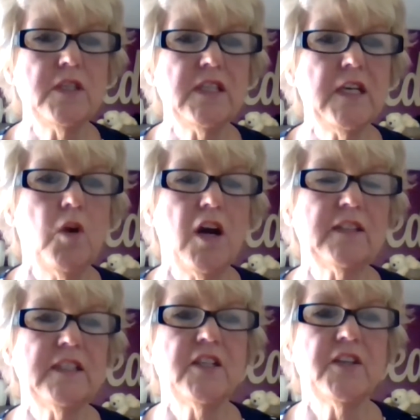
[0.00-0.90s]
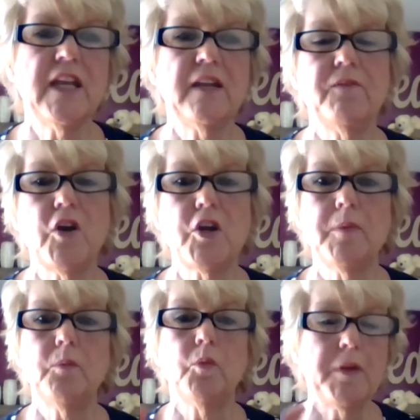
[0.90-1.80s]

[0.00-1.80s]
as he walked into that environment where